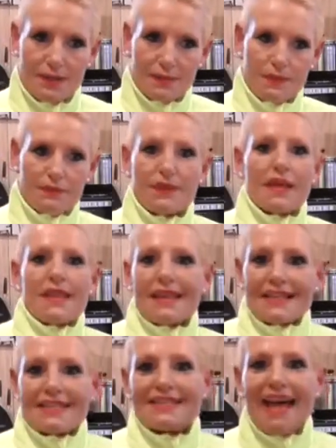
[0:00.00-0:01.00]
So
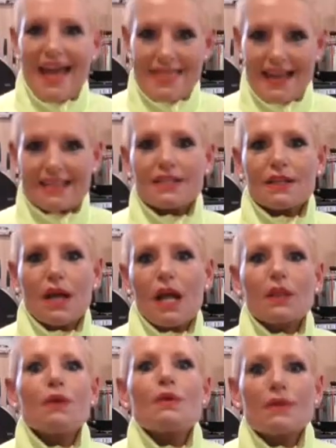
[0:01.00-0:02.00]
they say that's
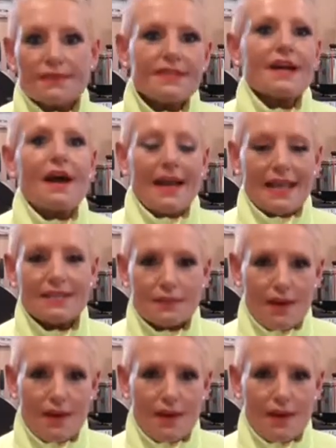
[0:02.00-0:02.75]
a law of science.